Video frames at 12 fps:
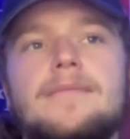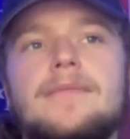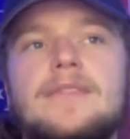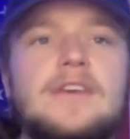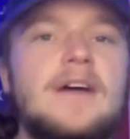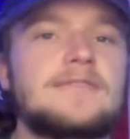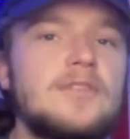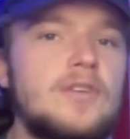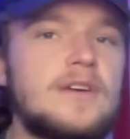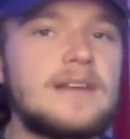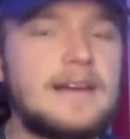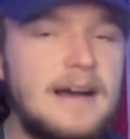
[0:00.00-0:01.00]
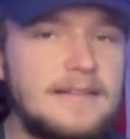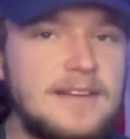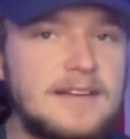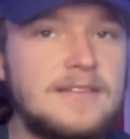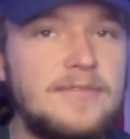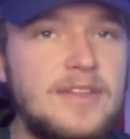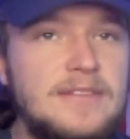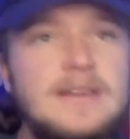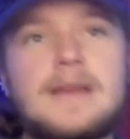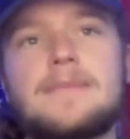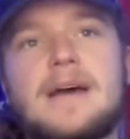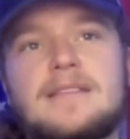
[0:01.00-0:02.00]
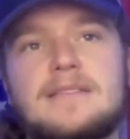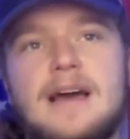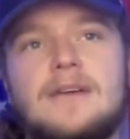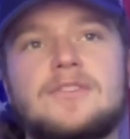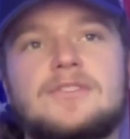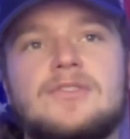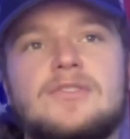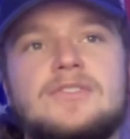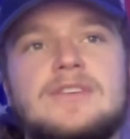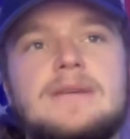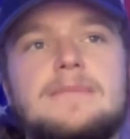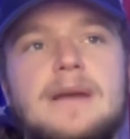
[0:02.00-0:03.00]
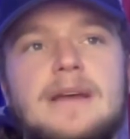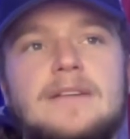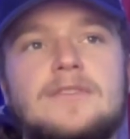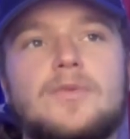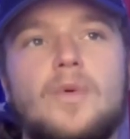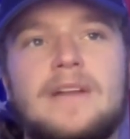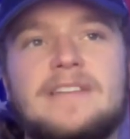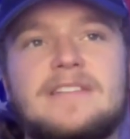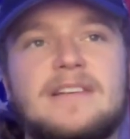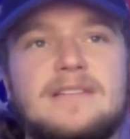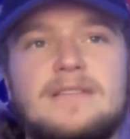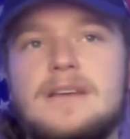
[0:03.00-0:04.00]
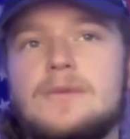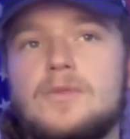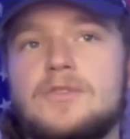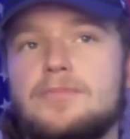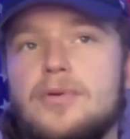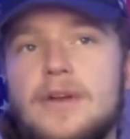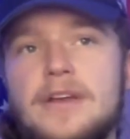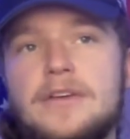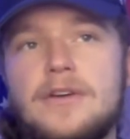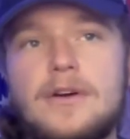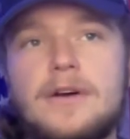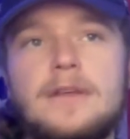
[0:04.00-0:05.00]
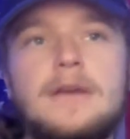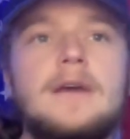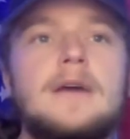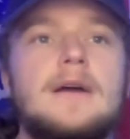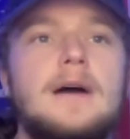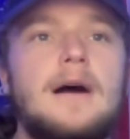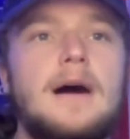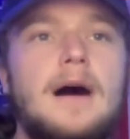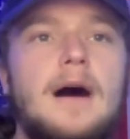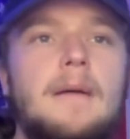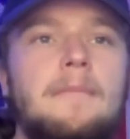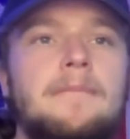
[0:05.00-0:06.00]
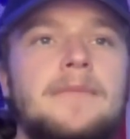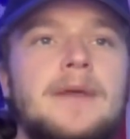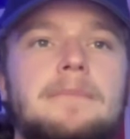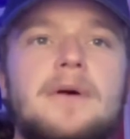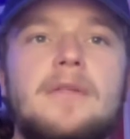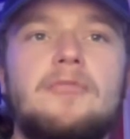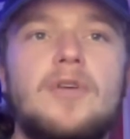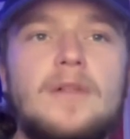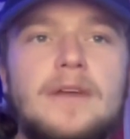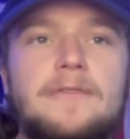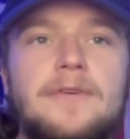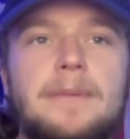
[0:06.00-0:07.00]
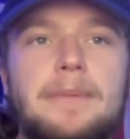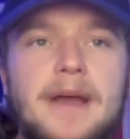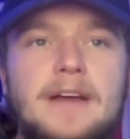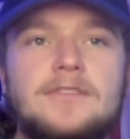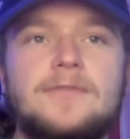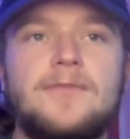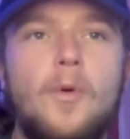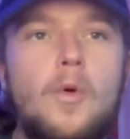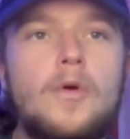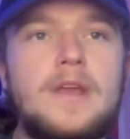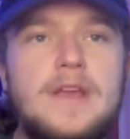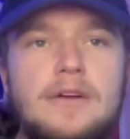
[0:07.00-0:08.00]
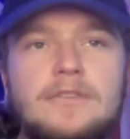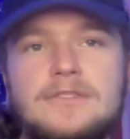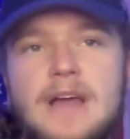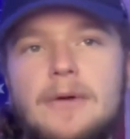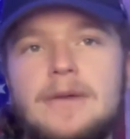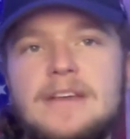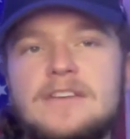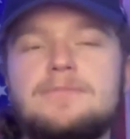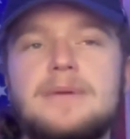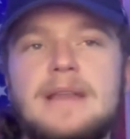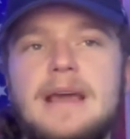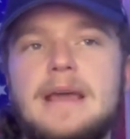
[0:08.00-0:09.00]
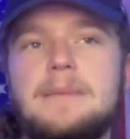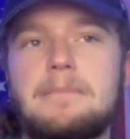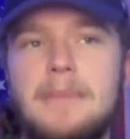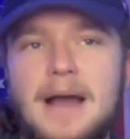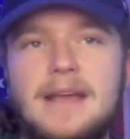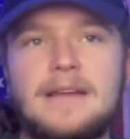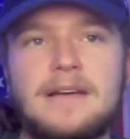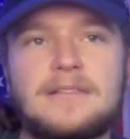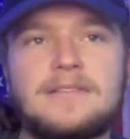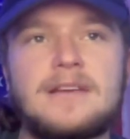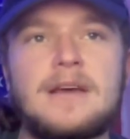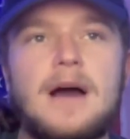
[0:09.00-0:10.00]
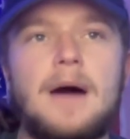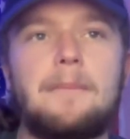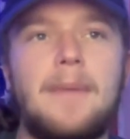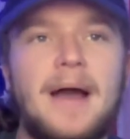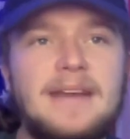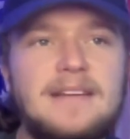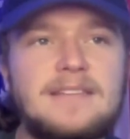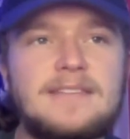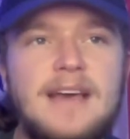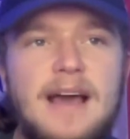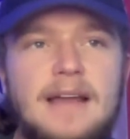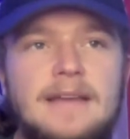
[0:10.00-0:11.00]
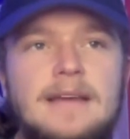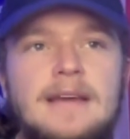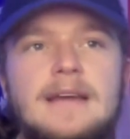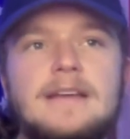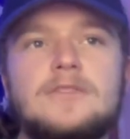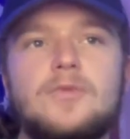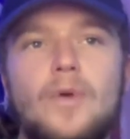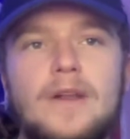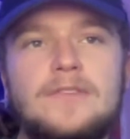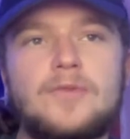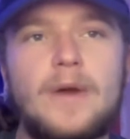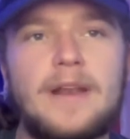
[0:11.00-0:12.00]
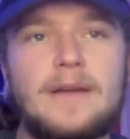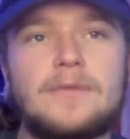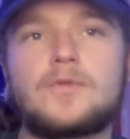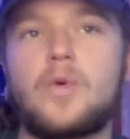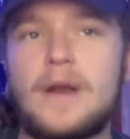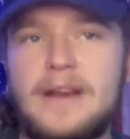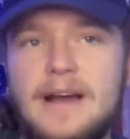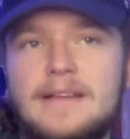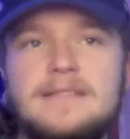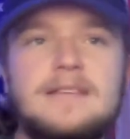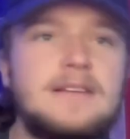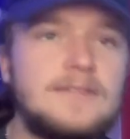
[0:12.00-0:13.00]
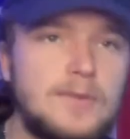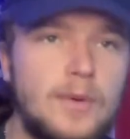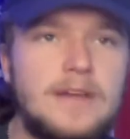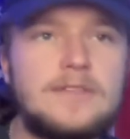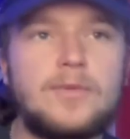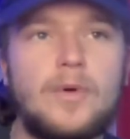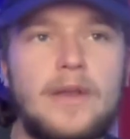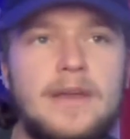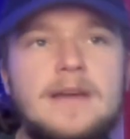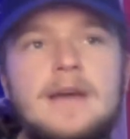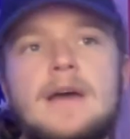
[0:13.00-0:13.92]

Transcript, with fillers: you have to look at the context of the team. That Dallas Stars team in 2016 was pretty good. But really, for the past 4 years now, he has been a minus 10 in 2019, 2020.